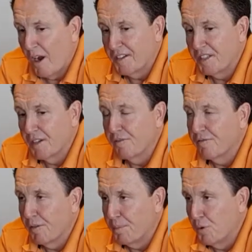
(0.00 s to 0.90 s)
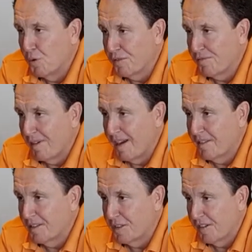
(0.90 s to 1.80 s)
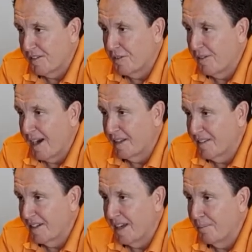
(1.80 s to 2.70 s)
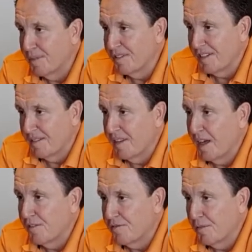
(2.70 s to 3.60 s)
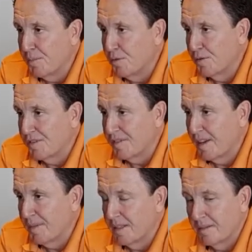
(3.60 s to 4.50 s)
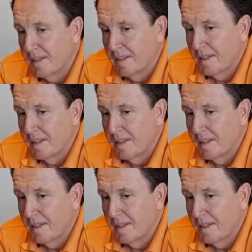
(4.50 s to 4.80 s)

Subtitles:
writing of reports rather than just creating the numbers in those reports. I mean,